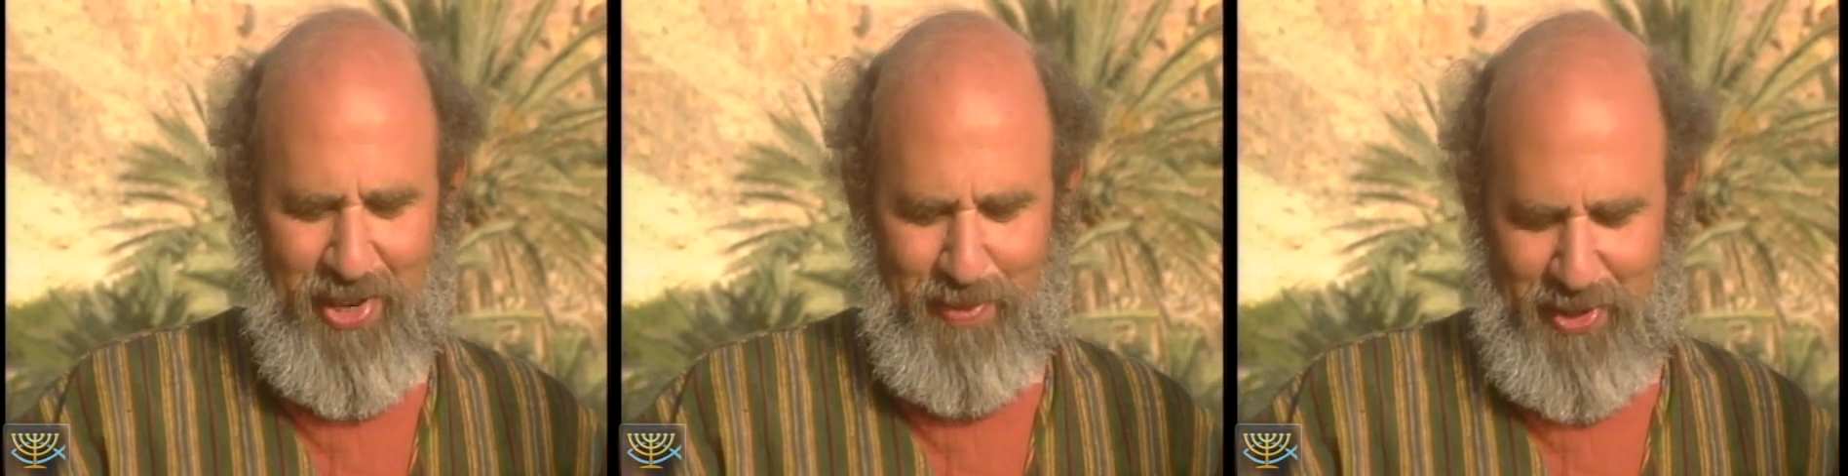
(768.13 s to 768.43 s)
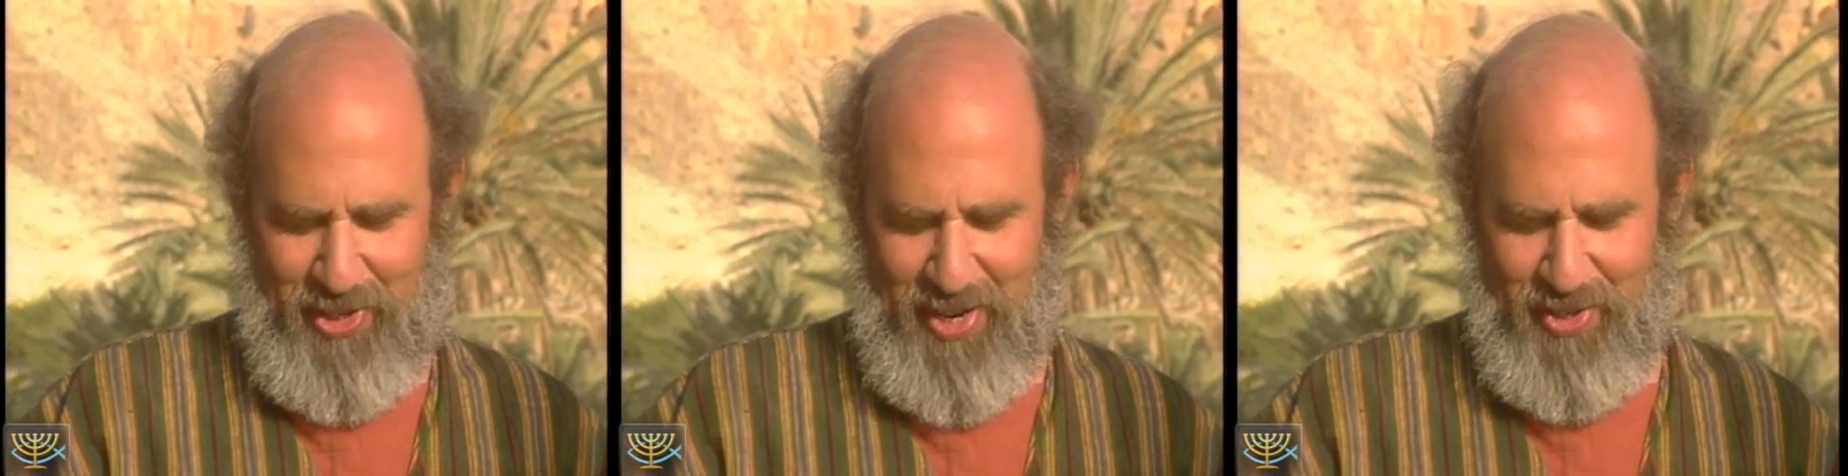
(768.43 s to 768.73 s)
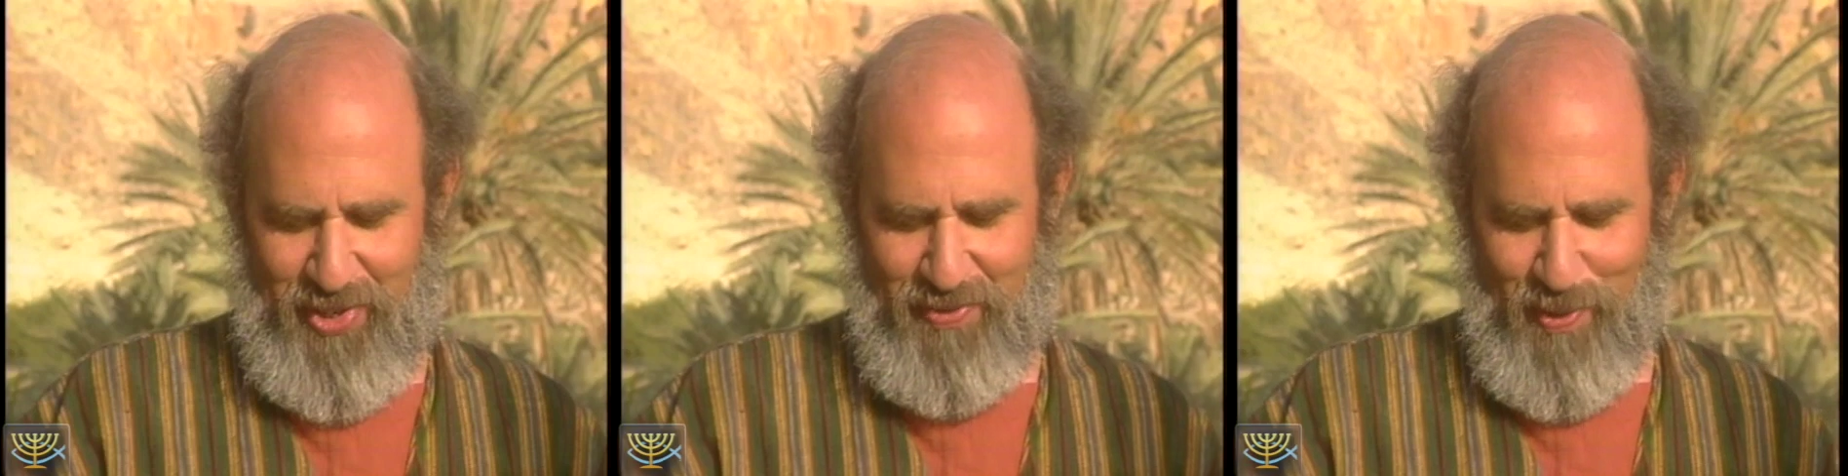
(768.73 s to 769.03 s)
I'm in
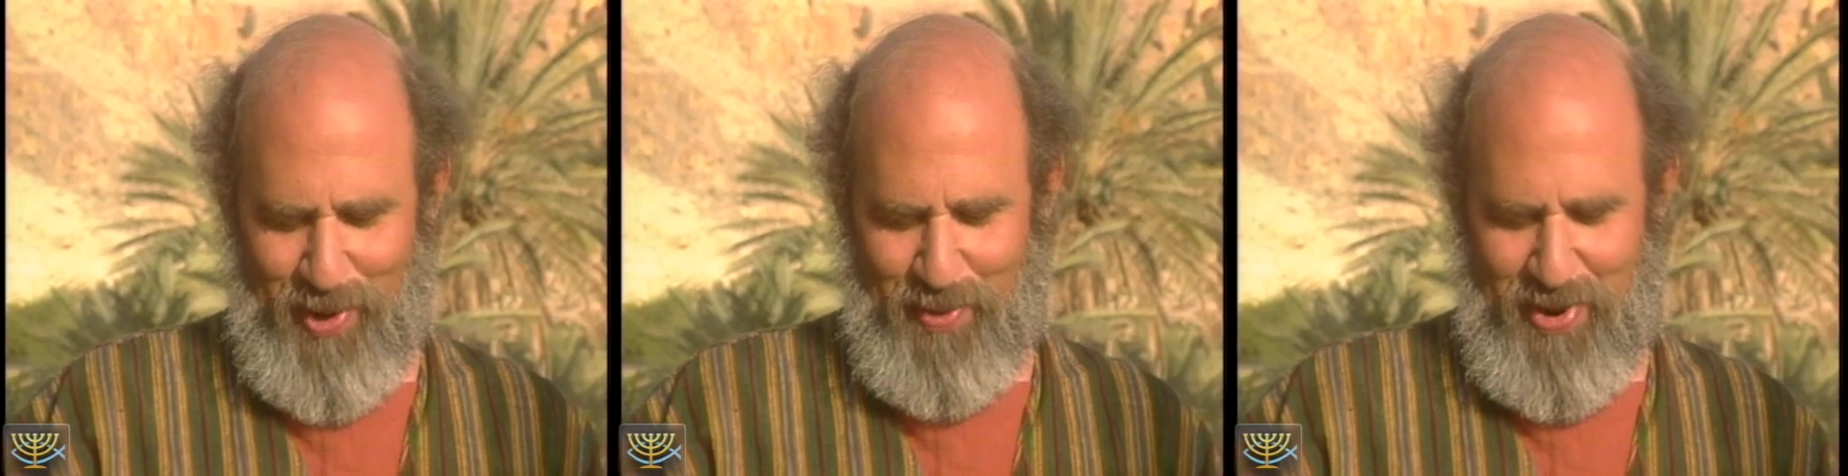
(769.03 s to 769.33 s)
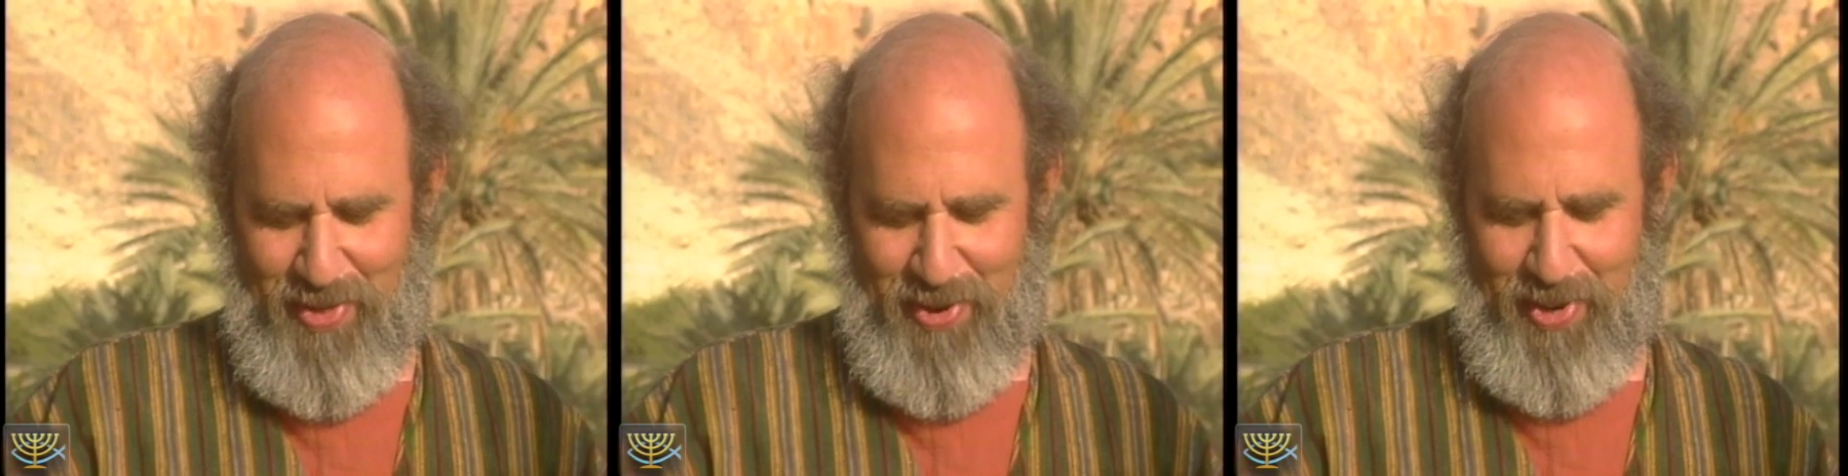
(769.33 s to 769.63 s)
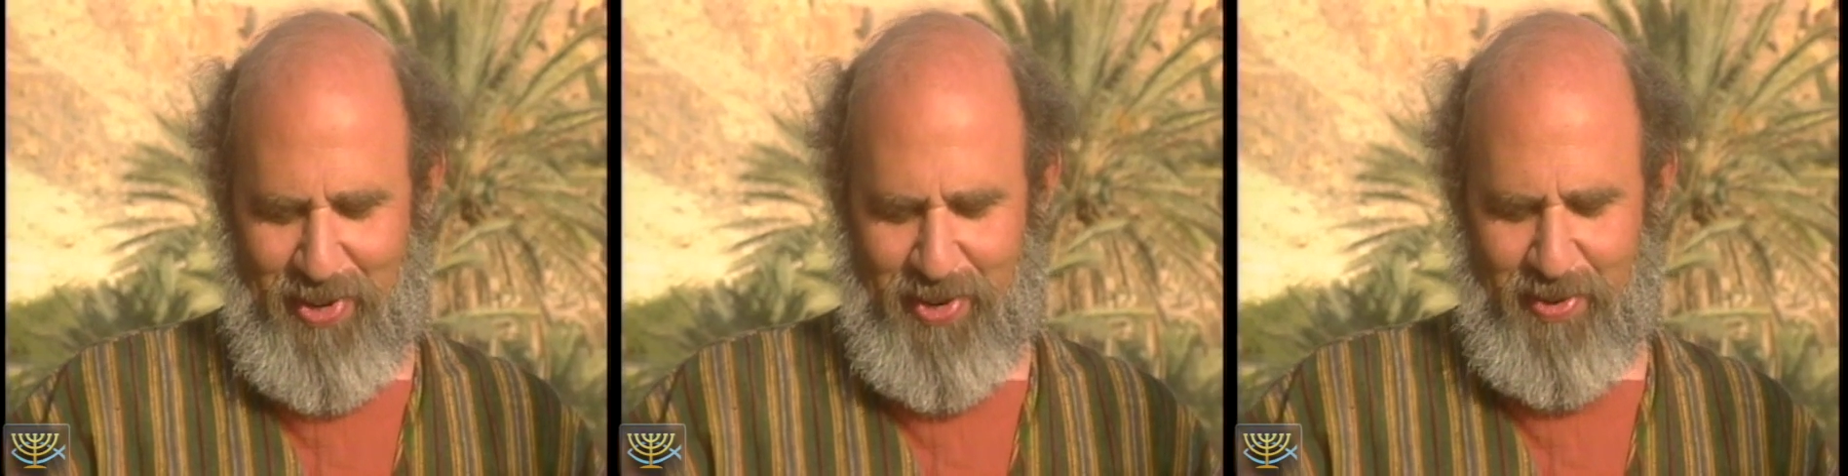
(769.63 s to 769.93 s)
Genesis forty-one
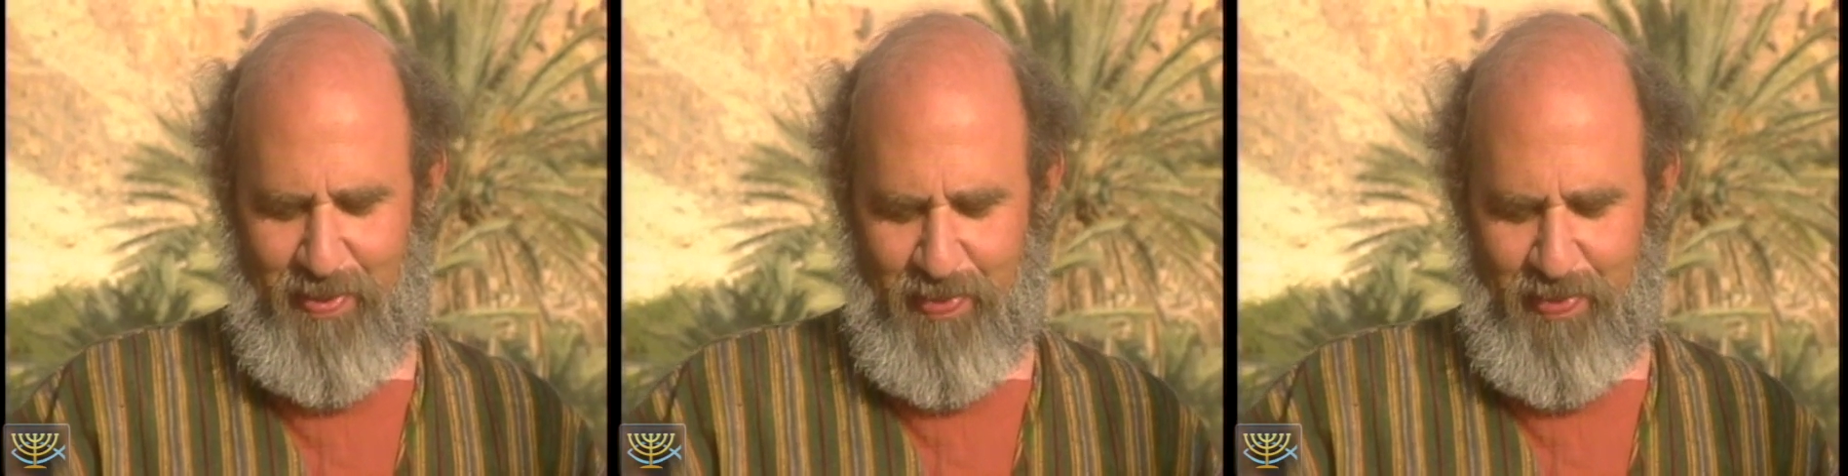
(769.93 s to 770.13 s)
thirty-two.